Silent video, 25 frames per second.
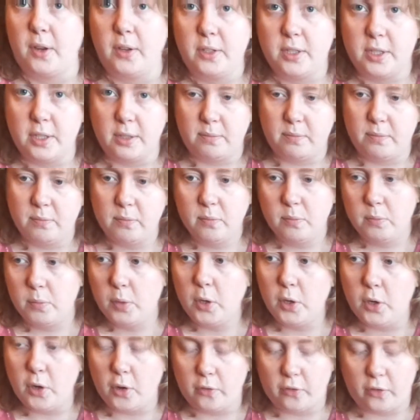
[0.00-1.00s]
to
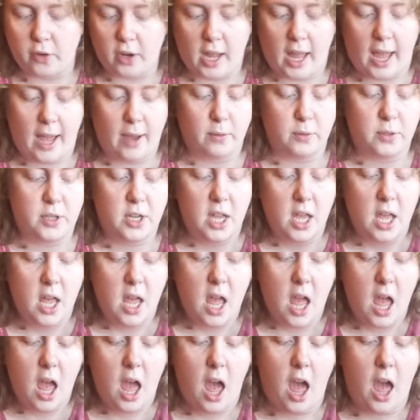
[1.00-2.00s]
put an offering out,
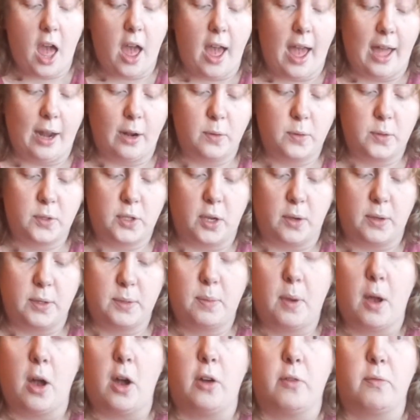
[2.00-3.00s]
and also as
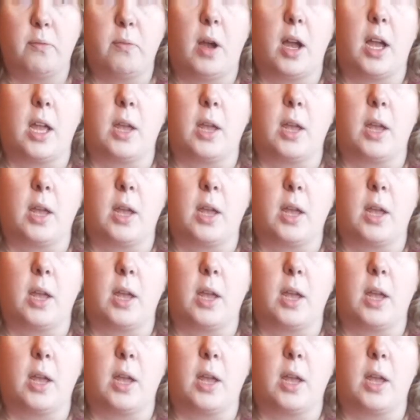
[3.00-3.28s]
part of my